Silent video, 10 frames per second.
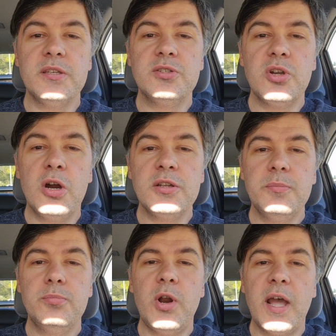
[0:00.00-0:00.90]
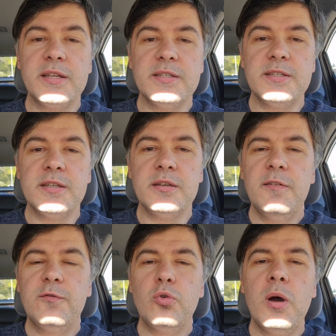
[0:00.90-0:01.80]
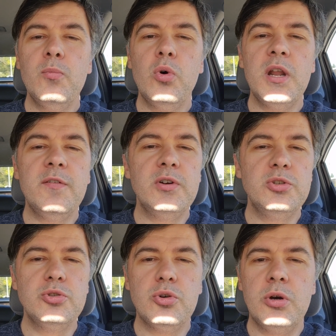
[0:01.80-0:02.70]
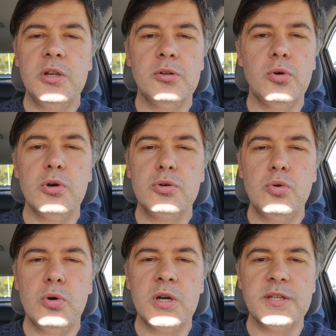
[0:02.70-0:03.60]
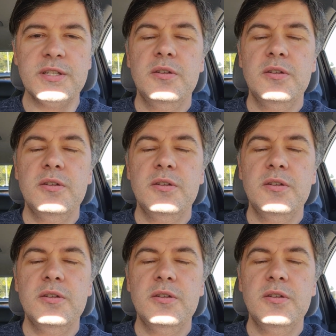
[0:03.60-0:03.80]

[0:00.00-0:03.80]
start practicing from whatever tutorial or course.